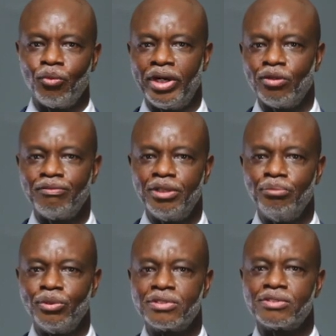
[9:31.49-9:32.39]
one of the
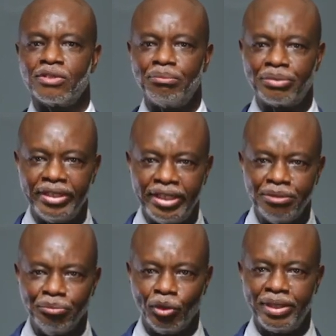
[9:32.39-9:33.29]
most
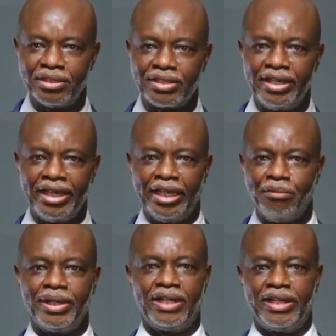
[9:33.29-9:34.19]
sobering moments
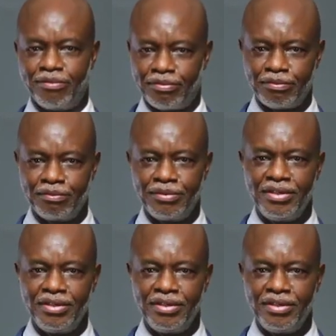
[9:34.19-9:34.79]
in my life.